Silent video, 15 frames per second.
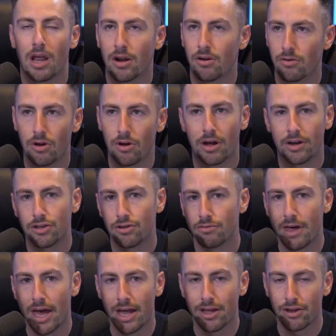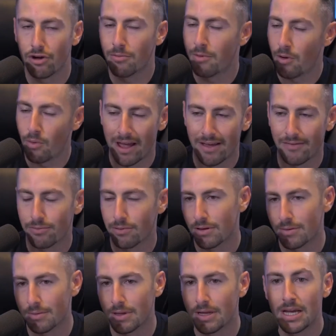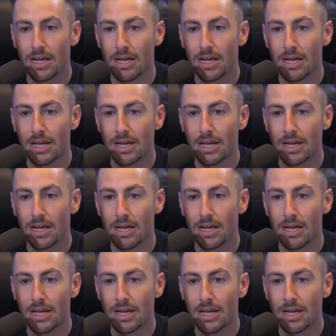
I don't know how to do that. You know, my wife, blah, blah, blah.